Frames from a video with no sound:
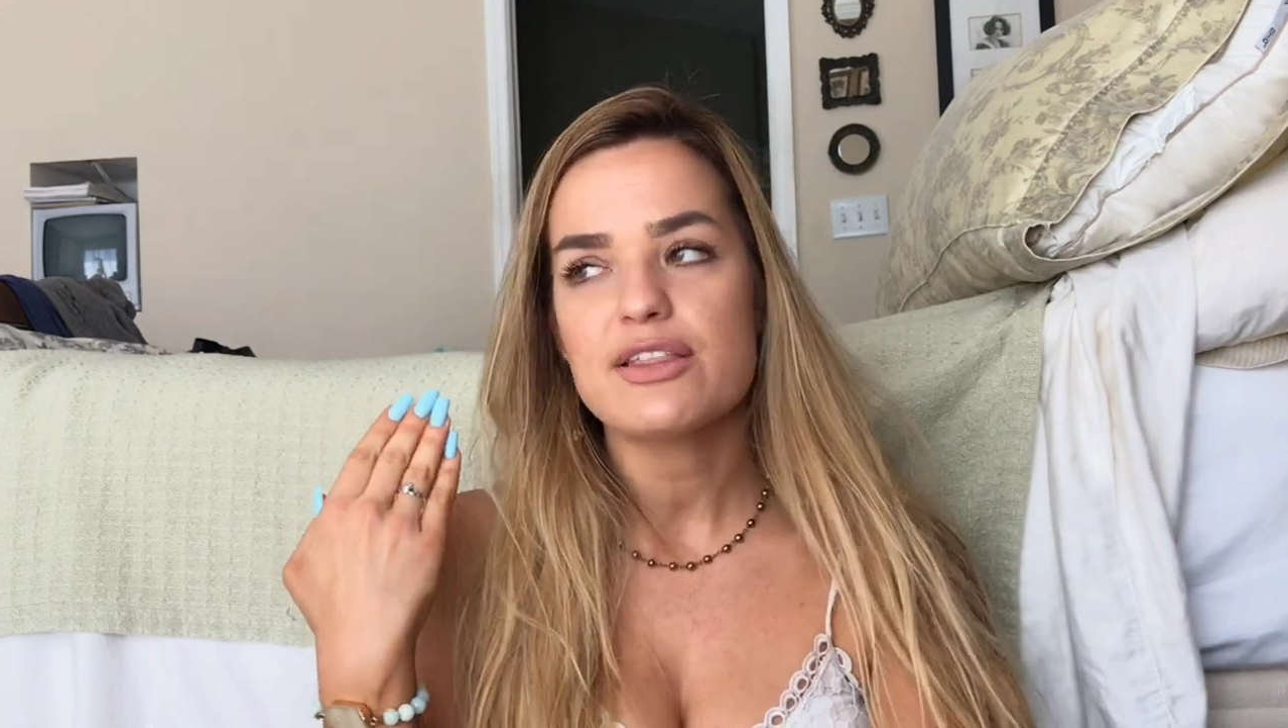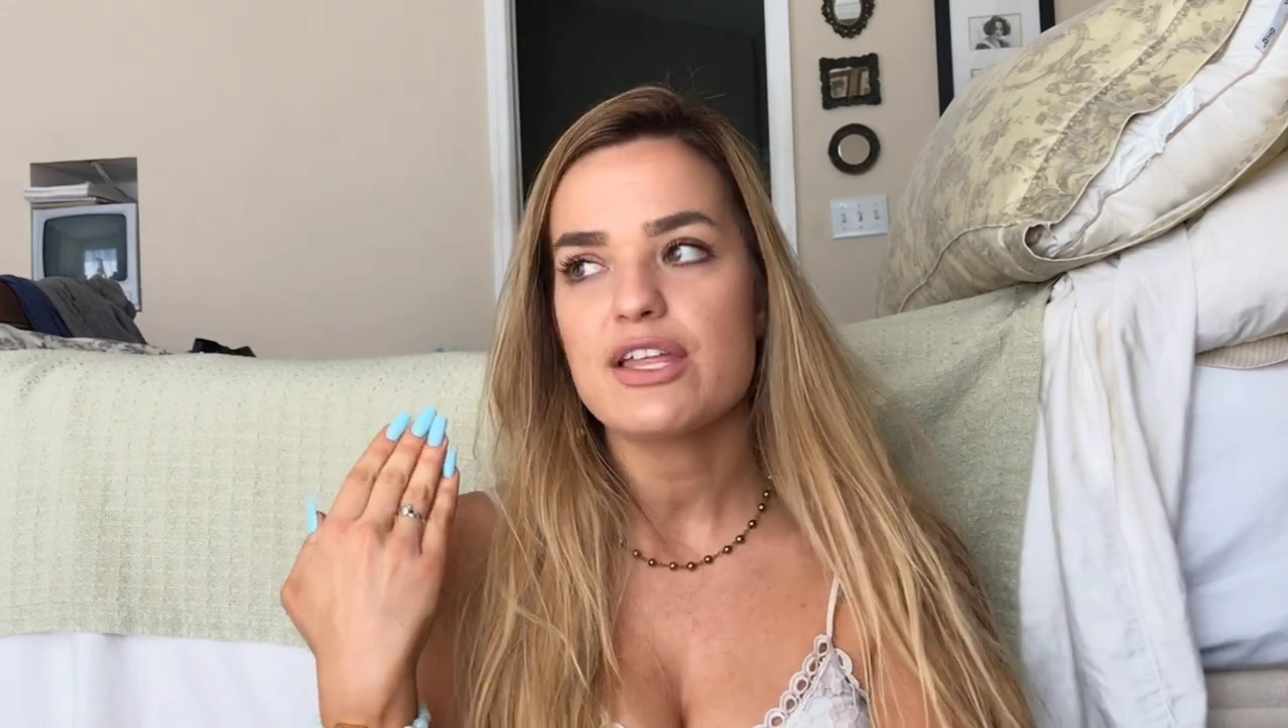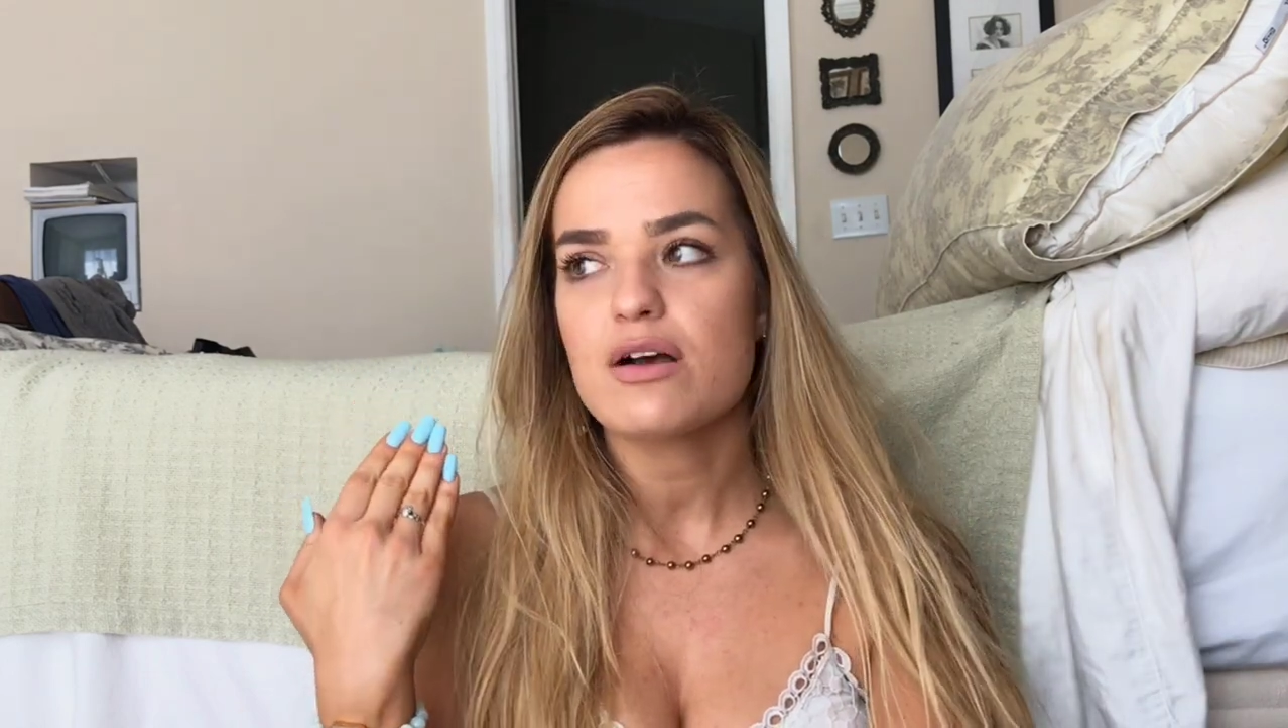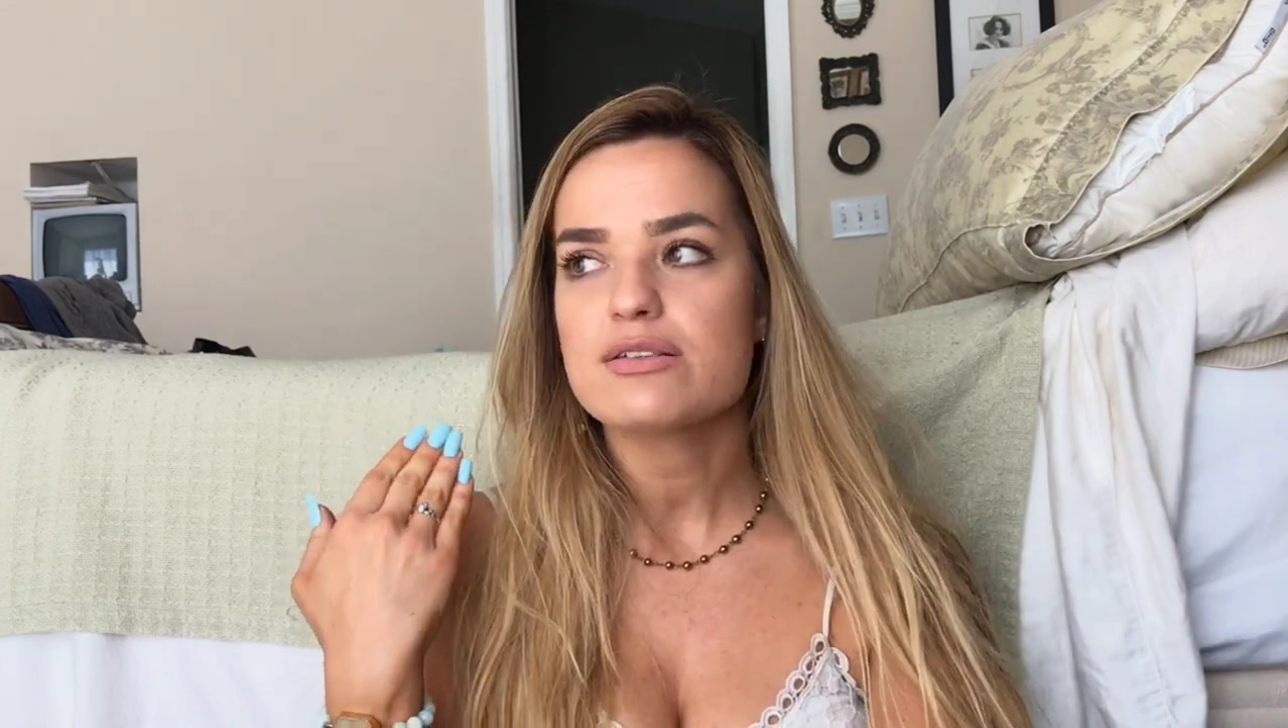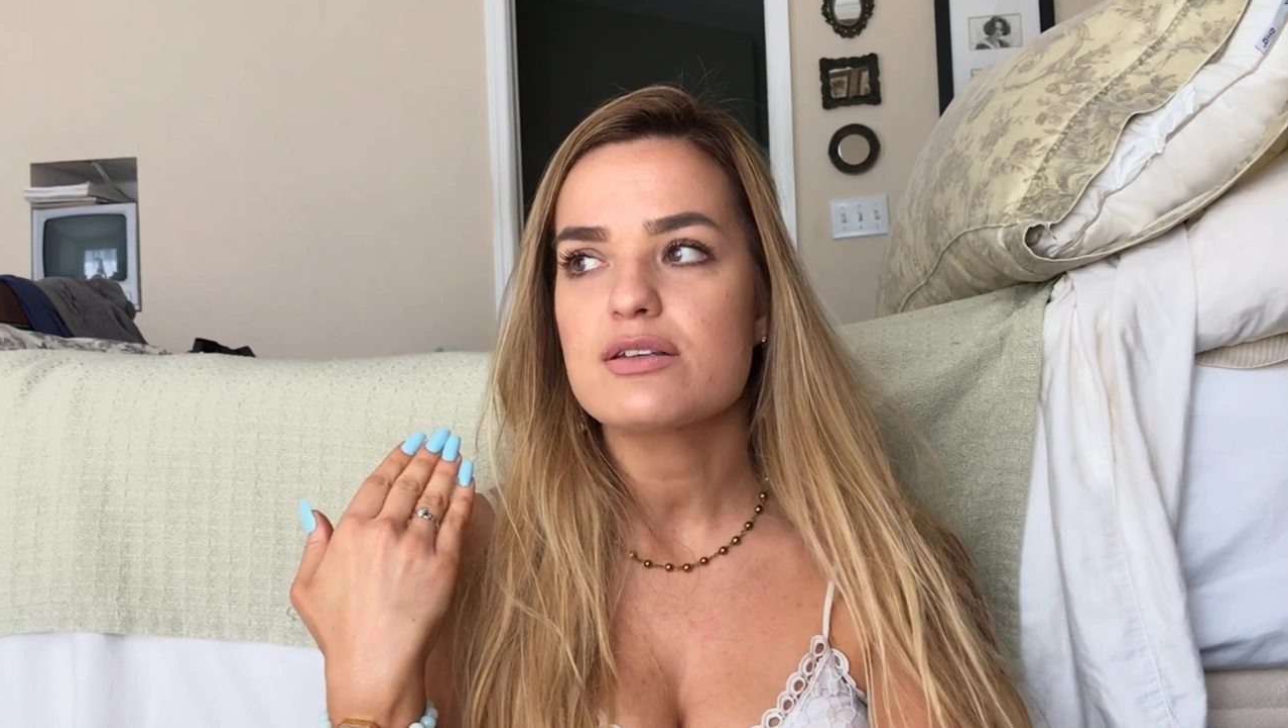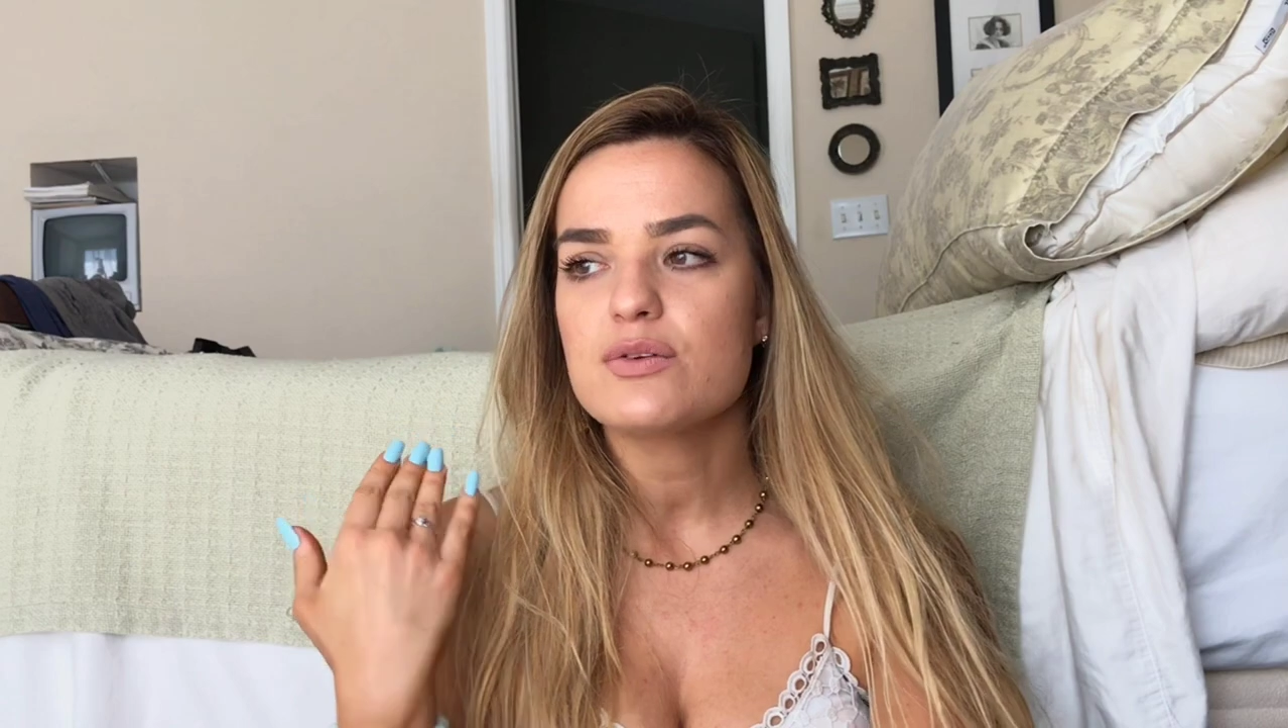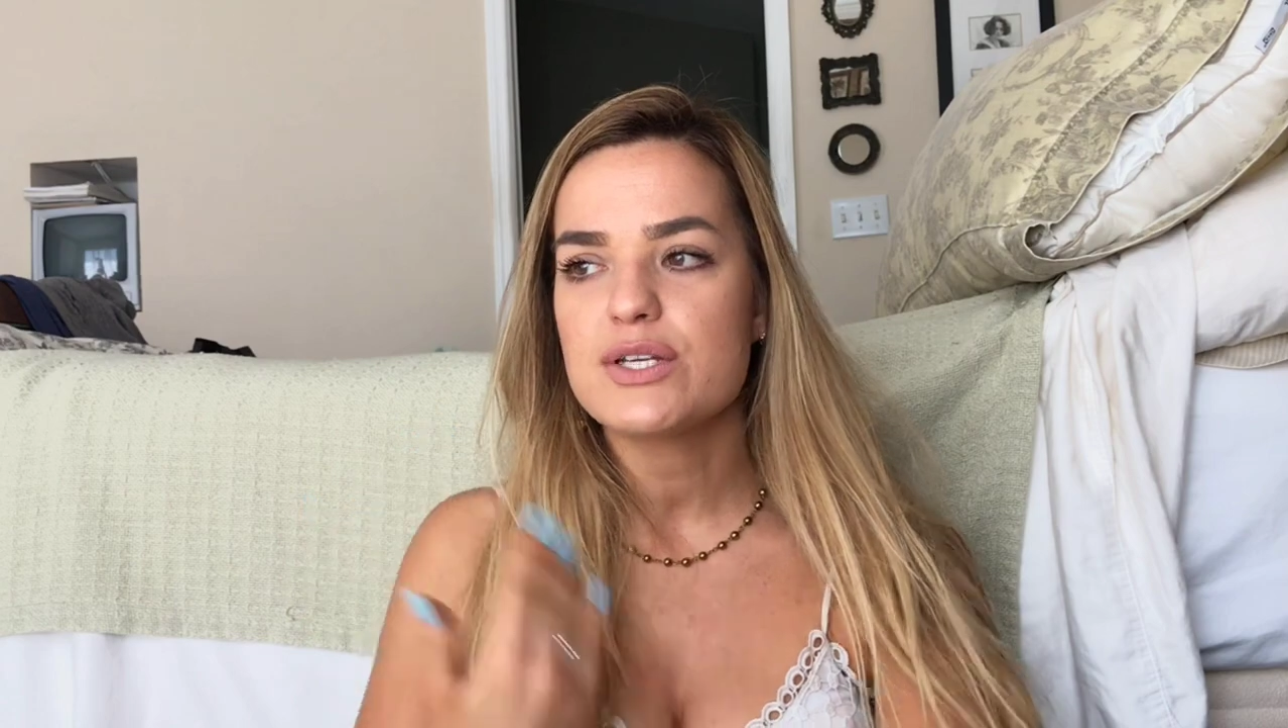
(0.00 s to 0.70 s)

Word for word: And then also